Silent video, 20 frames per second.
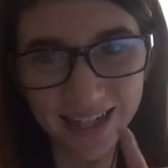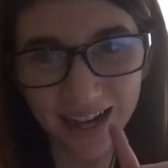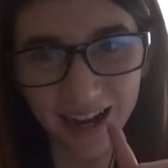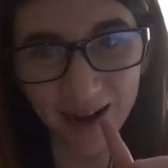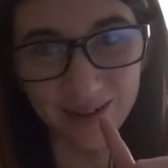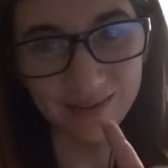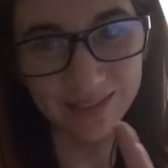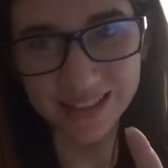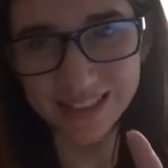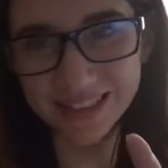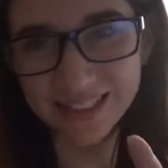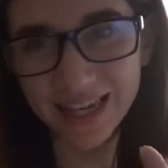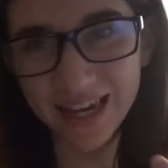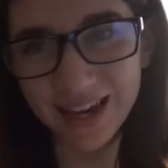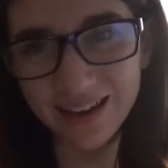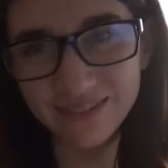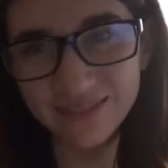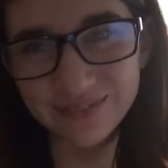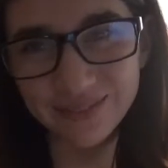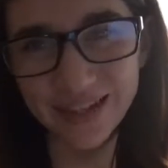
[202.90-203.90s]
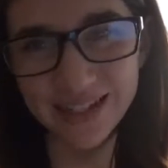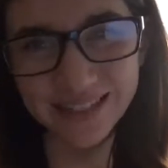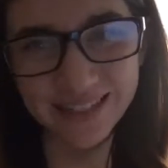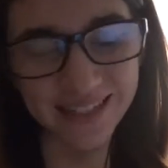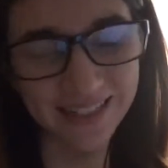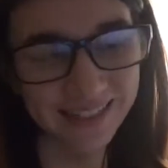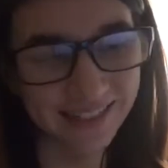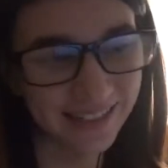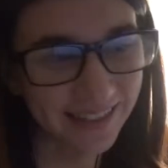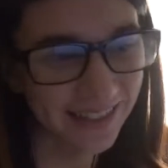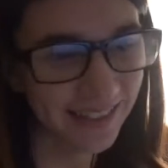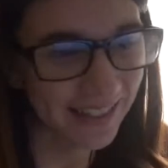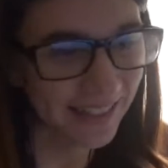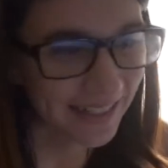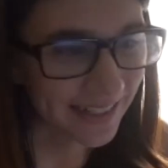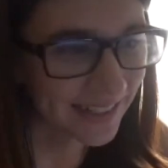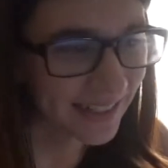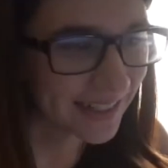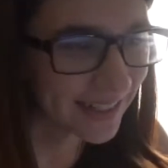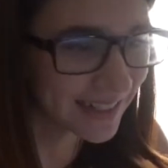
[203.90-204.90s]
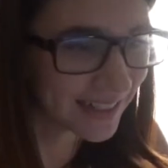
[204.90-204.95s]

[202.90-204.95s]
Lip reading: I'm less caveman than you think.